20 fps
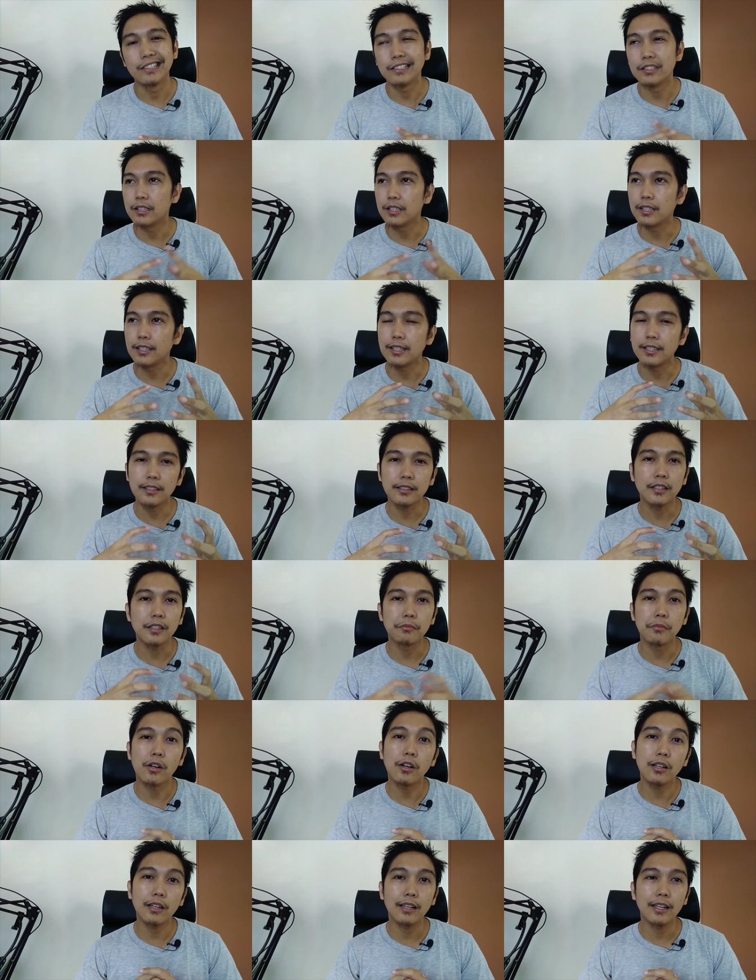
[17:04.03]
earning
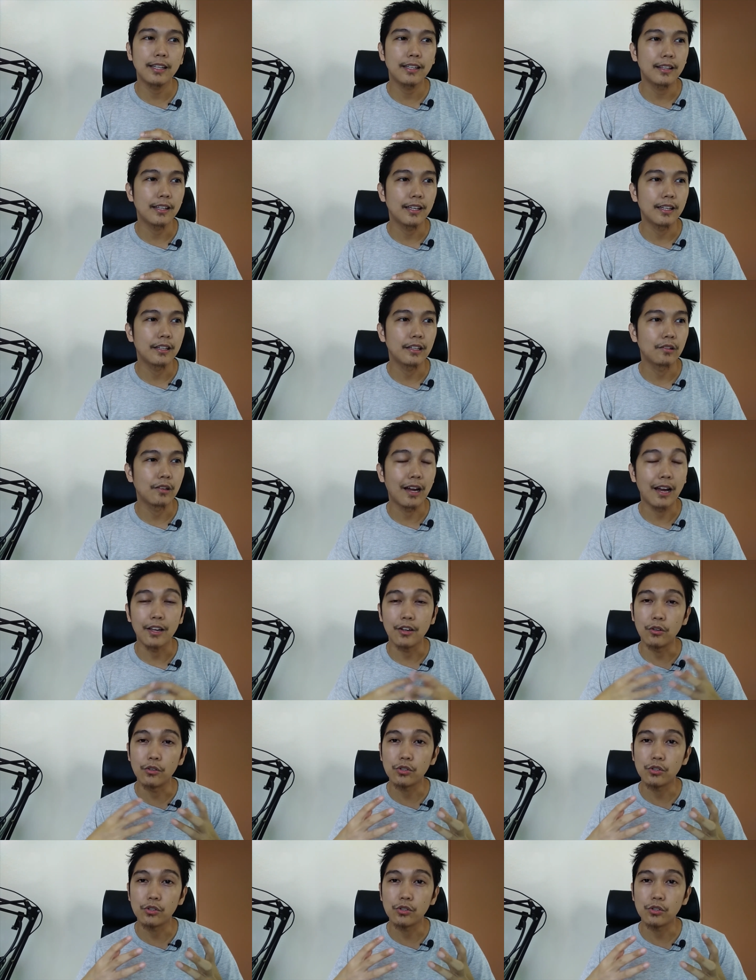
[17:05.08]
income online, then I